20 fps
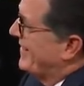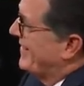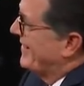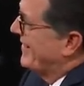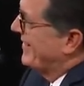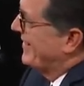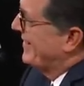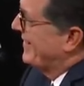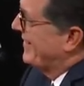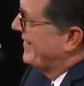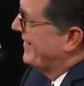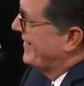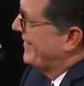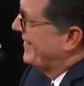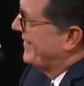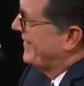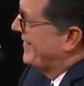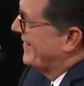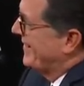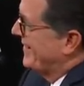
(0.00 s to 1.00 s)

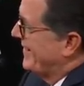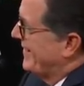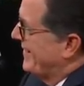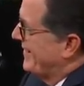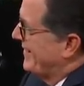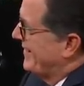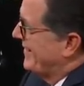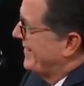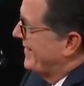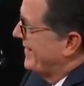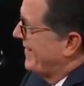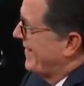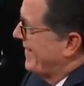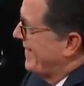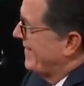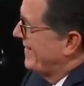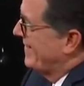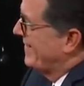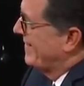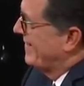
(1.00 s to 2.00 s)

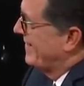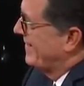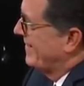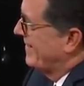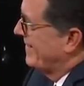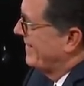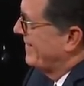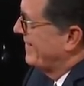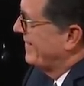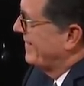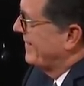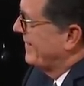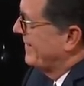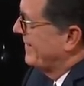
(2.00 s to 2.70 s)
(not speaking)